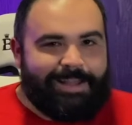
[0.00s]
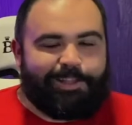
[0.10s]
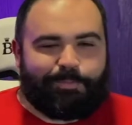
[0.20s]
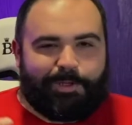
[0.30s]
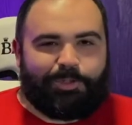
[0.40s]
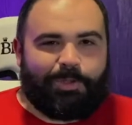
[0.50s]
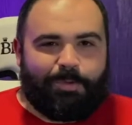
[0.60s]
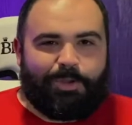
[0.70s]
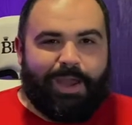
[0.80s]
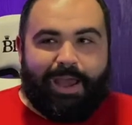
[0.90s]
especially
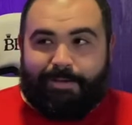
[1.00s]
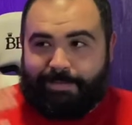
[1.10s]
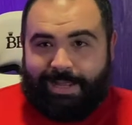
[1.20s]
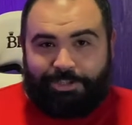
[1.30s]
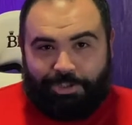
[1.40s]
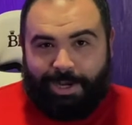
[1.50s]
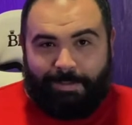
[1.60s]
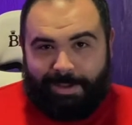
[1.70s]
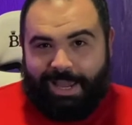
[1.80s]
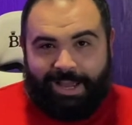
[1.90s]
when you have that
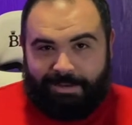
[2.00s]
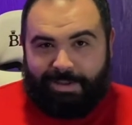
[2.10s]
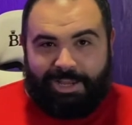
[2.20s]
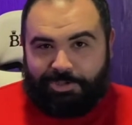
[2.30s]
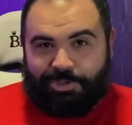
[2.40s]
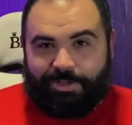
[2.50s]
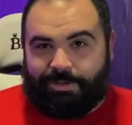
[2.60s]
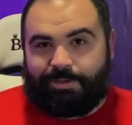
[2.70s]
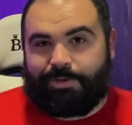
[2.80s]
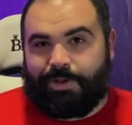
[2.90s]
choppy
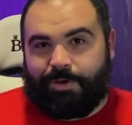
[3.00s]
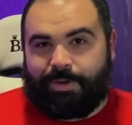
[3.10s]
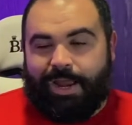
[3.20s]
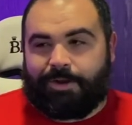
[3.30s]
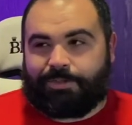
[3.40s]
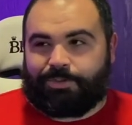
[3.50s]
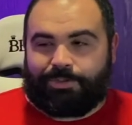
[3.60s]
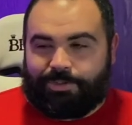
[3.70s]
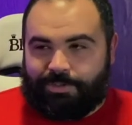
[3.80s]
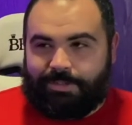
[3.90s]
animation, you know, characters
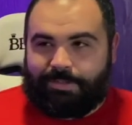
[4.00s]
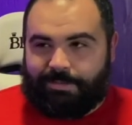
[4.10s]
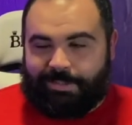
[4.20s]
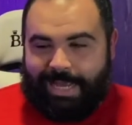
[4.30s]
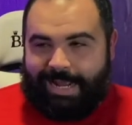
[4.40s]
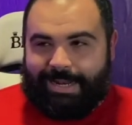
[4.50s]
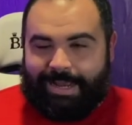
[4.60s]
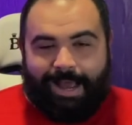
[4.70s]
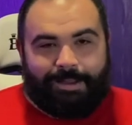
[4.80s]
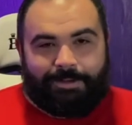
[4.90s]
just
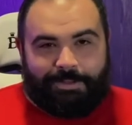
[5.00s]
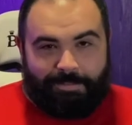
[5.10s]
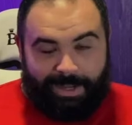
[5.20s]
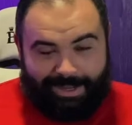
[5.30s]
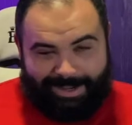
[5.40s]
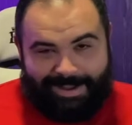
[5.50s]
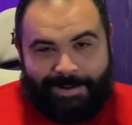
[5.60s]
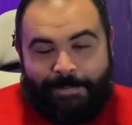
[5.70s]
standing idly by,